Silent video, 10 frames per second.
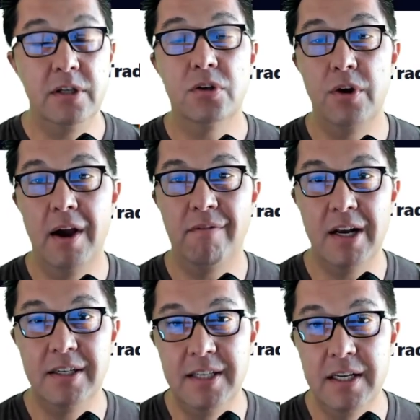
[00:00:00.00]
So you have
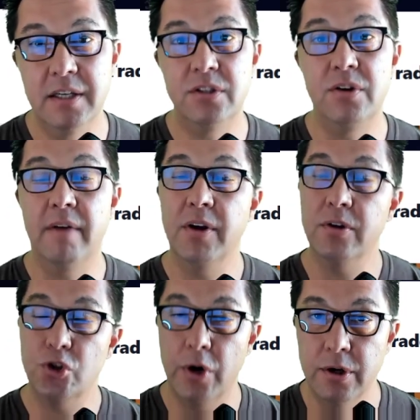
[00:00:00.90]
ideas, you have other
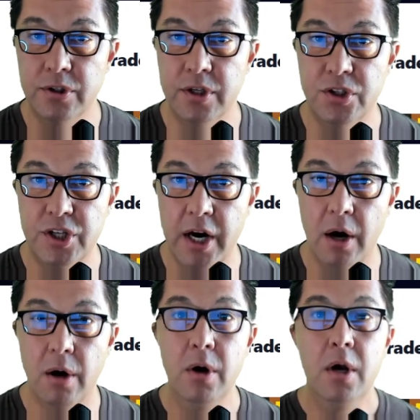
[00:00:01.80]
traders to
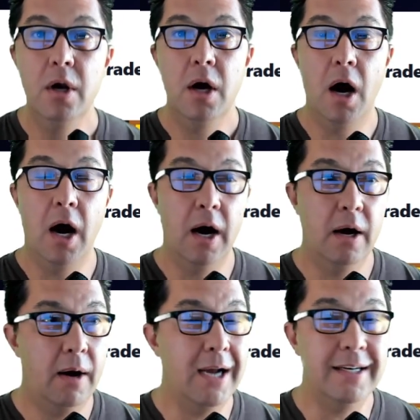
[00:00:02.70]
share
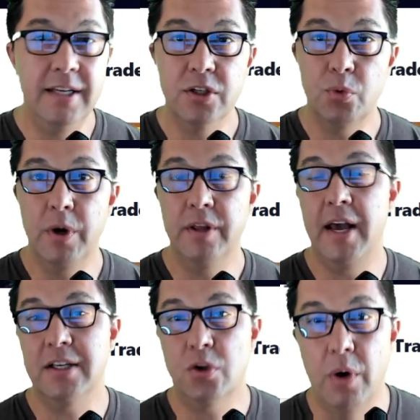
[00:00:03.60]
ideas with,
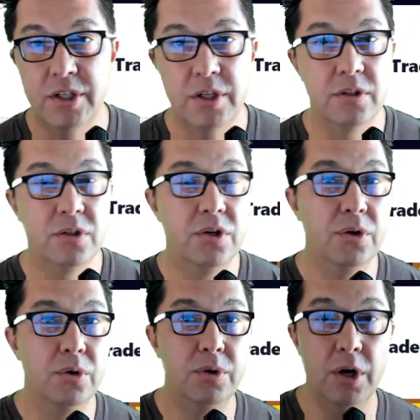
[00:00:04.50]
ask questions
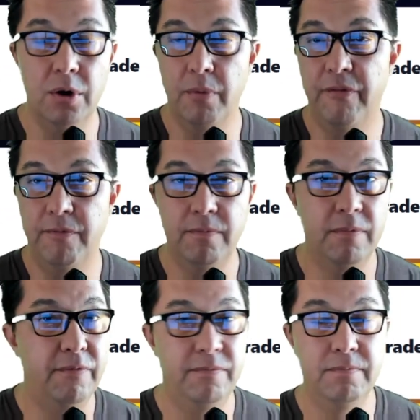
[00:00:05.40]
to,
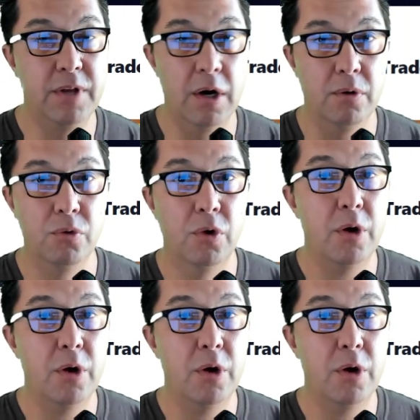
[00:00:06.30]
look